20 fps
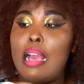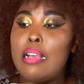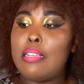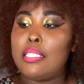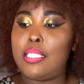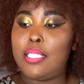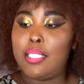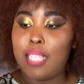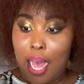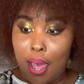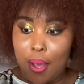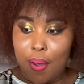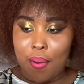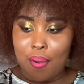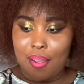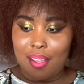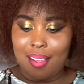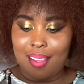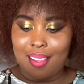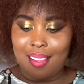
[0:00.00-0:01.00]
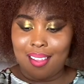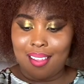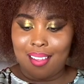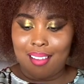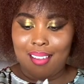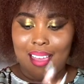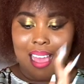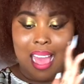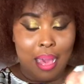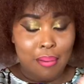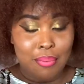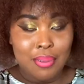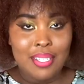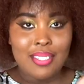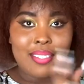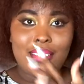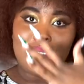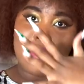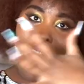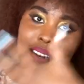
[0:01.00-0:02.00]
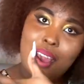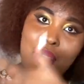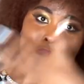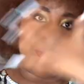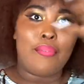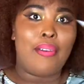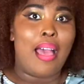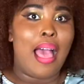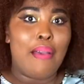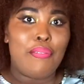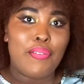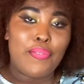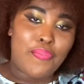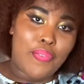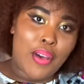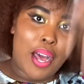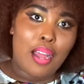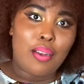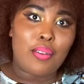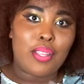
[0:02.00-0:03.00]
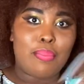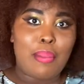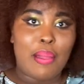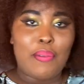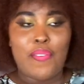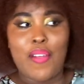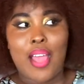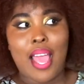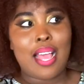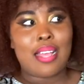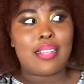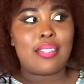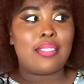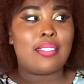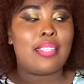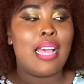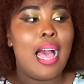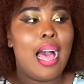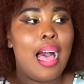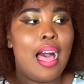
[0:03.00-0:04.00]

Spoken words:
So I was, you know, having fun with my friends.